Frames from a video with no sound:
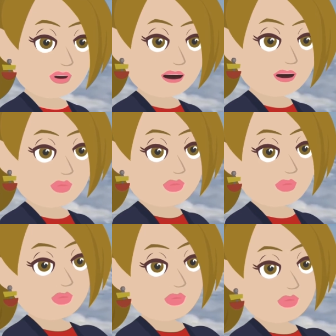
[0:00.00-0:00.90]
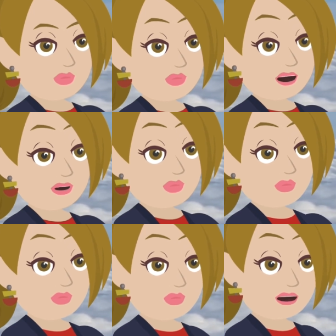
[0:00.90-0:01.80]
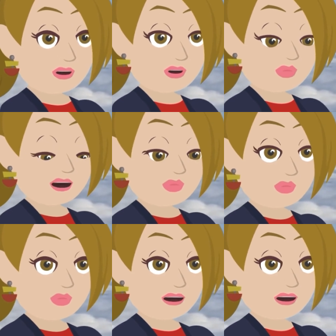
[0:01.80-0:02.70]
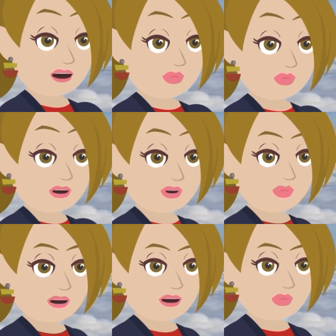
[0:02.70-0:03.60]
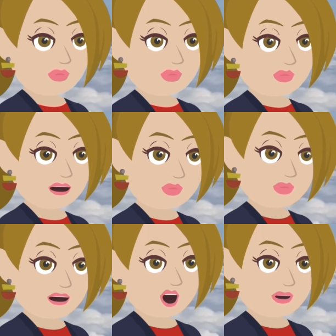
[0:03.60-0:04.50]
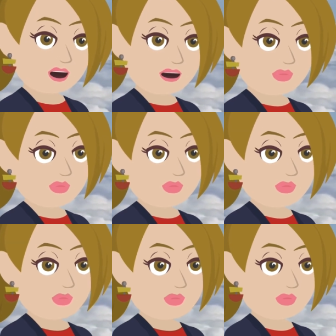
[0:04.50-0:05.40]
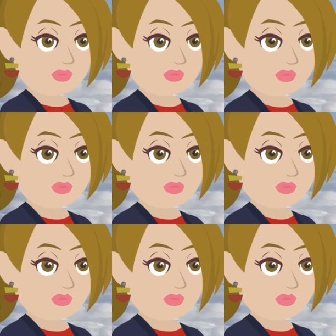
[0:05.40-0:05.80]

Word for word: doing and we've said several times today that the thing that keeps